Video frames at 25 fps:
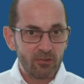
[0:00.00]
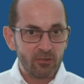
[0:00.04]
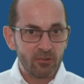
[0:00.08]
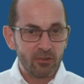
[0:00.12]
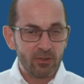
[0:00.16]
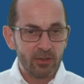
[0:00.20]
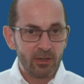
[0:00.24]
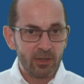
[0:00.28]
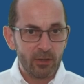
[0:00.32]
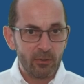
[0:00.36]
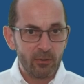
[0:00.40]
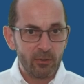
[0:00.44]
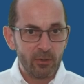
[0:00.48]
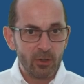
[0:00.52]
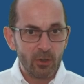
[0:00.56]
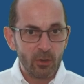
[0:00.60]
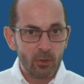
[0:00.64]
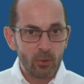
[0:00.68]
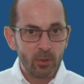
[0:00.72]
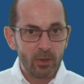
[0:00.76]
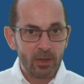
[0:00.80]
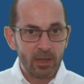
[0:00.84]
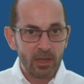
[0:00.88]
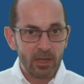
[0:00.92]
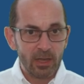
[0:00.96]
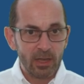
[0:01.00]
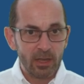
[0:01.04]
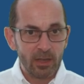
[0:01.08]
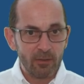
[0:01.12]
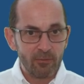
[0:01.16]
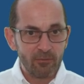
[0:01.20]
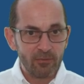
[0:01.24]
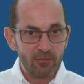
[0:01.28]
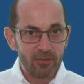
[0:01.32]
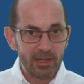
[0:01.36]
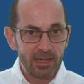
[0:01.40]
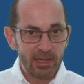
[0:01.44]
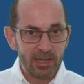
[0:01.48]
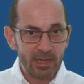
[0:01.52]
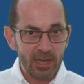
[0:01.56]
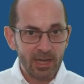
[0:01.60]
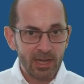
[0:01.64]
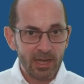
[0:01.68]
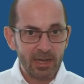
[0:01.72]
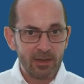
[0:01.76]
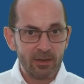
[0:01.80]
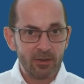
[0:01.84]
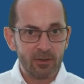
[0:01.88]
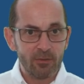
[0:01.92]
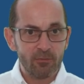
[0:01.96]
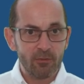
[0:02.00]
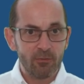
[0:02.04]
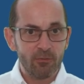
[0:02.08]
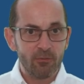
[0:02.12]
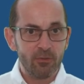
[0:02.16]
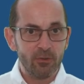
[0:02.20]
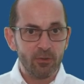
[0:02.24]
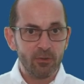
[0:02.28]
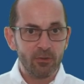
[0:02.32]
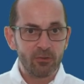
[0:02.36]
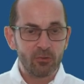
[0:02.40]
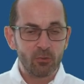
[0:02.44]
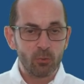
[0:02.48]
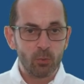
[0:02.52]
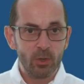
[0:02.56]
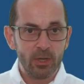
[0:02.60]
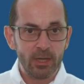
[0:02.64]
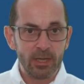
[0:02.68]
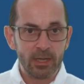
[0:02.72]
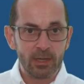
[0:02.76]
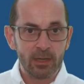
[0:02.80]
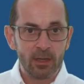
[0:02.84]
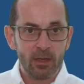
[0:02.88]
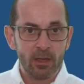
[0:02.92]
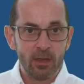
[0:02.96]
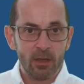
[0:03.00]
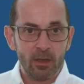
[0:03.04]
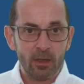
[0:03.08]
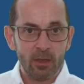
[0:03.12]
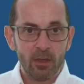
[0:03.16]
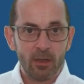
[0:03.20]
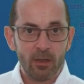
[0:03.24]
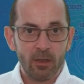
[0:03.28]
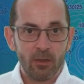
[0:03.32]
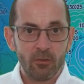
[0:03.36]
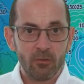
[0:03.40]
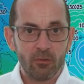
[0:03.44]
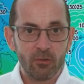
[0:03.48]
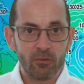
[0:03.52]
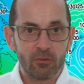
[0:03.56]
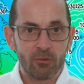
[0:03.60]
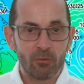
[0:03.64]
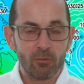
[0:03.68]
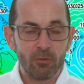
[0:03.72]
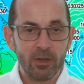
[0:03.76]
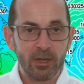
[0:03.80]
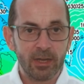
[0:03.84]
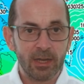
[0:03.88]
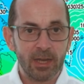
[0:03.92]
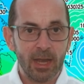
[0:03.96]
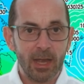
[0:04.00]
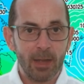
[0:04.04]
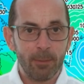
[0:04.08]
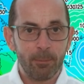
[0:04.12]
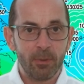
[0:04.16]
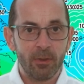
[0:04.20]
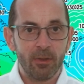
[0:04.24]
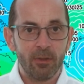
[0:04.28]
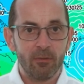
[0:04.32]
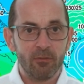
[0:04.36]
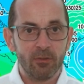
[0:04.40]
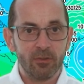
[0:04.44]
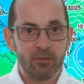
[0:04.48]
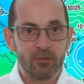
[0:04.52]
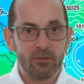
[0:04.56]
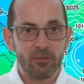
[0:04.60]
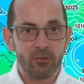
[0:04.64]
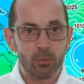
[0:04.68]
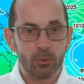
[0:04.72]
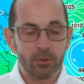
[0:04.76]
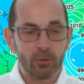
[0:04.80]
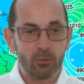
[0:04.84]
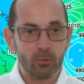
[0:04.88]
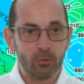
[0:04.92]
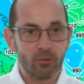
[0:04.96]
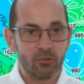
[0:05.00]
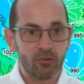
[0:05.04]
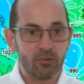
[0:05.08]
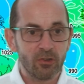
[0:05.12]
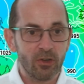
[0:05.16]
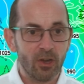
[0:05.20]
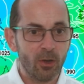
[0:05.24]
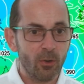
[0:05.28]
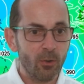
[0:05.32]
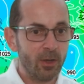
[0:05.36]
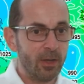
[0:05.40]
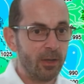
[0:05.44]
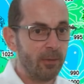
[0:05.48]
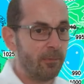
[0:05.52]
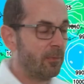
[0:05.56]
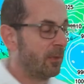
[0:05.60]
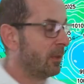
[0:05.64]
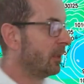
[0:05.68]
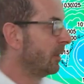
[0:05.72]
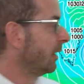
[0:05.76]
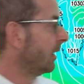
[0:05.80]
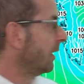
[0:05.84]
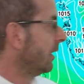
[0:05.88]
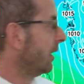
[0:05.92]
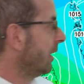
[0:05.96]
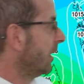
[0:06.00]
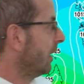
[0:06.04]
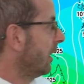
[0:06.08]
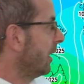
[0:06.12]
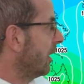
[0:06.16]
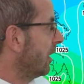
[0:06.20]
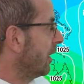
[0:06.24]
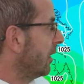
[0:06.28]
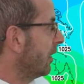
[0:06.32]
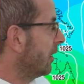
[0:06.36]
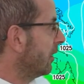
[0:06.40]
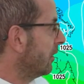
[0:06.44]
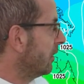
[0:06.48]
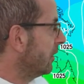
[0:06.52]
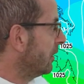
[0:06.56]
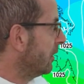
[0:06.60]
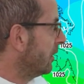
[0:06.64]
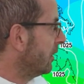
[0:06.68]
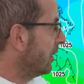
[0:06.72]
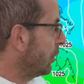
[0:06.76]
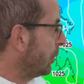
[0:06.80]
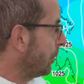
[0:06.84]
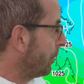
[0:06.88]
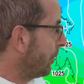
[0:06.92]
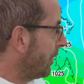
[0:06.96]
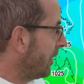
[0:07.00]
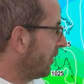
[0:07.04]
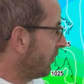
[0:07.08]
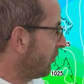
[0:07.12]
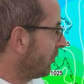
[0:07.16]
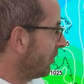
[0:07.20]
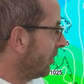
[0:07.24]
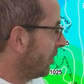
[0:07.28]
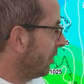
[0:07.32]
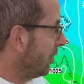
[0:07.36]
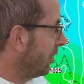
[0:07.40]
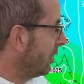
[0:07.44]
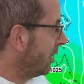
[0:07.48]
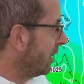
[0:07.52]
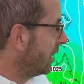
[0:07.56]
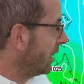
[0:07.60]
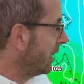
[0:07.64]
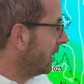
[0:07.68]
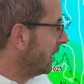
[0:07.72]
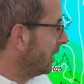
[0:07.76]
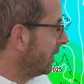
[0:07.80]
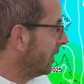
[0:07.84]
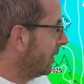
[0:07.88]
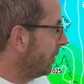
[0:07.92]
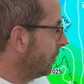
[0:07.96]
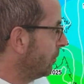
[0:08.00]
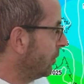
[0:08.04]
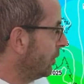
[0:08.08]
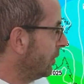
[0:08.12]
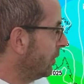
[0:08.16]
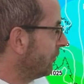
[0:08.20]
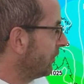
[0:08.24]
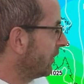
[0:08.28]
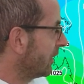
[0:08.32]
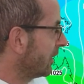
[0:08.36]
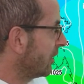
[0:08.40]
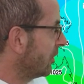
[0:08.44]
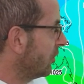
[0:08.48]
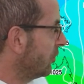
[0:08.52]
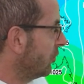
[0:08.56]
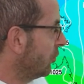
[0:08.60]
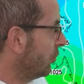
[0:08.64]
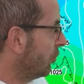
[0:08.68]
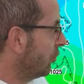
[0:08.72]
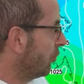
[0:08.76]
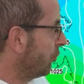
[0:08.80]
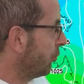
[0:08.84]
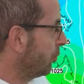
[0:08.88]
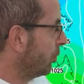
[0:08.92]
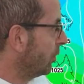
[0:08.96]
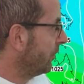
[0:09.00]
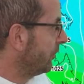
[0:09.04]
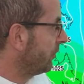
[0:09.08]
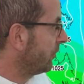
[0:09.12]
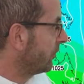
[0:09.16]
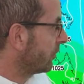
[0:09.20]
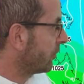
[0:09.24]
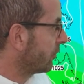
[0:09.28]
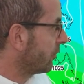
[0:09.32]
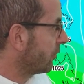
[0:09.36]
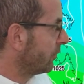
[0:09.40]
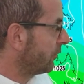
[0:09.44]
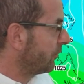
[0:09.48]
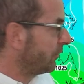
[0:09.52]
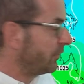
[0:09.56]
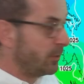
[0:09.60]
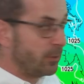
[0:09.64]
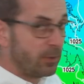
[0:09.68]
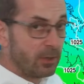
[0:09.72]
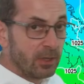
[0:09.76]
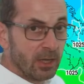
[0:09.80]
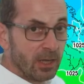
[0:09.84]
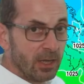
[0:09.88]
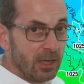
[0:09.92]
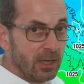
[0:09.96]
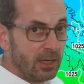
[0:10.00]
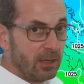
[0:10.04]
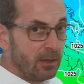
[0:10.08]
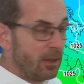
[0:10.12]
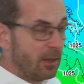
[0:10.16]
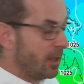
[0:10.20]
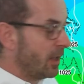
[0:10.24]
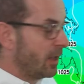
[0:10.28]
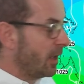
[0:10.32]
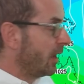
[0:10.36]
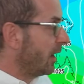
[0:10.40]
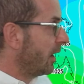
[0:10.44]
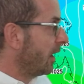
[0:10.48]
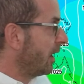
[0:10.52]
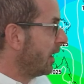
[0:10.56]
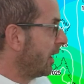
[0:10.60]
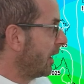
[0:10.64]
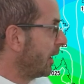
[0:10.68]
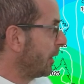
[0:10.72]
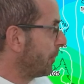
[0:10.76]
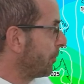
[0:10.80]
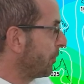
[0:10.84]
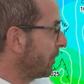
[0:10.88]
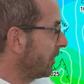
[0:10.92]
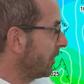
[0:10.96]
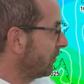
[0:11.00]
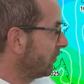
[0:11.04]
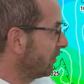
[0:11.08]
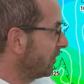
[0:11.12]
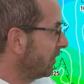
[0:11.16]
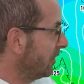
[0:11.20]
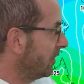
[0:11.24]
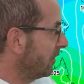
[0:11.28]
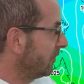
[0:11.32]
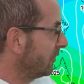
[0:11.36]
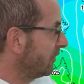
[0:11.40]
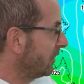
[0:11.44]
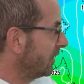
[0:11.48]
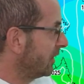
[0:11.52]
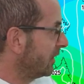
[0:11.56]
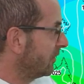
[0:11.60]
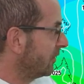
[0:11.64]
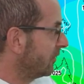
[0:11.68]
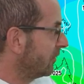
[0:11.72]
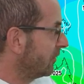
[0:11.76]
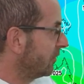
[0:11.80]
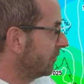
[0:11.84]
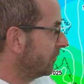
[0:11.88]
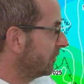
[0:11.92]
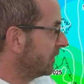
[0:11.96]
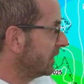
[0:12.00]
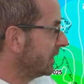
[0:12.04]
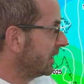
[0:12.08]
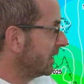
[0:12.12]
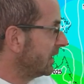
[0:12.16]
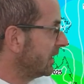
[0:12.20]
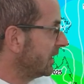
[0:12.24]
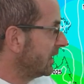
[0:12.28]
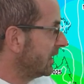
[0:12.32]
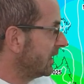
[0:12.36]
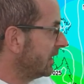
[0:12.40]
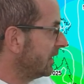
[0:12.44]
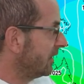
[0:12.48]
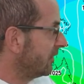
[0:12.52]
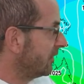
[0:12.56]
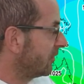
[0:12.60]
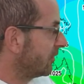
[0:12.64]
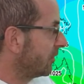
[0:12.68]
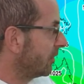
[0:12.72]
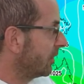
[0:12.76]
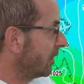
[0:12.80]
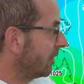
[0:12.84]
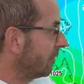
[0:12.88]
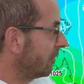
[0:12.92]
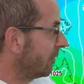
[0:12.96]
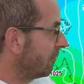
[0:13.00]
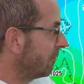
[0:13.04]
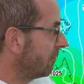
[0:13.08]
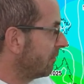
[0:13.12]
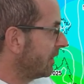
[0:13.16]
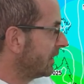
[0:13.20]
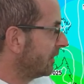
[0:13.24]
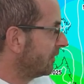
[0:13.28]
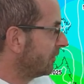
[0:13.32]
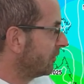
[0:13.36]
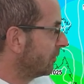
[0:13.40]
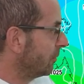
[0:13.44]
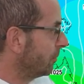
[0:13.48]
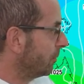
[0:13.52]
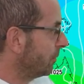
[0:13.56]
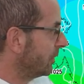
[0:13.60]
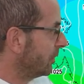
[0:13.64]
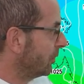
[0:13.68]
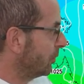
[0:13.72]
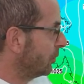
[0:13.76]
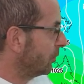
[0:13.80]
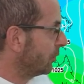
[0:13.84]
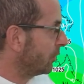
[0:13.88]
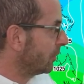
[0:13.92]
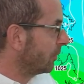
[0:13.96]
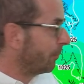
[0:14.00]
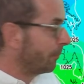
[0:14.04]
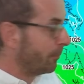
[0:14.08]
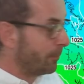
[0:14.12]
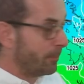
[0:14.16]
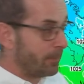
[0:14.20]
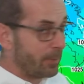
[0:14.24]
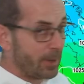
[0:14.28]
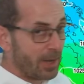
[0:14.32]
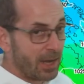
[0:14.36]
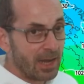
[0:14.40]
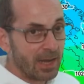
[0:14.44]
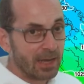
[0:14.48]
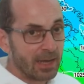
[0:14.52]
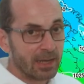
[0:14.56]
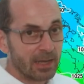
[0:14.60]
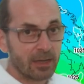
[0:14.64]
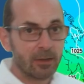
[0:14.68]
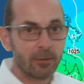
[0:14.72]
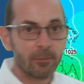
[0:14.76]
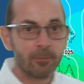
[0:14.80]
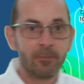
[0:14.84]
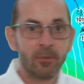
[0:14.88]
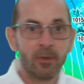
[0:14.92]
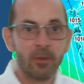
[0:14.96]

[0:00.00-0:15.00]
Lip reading: scenario at the end of the first week? Just to recap, this is what it was showing. A low pressure here moving northwards across the UK, high pressure centered to the east, ready to build back.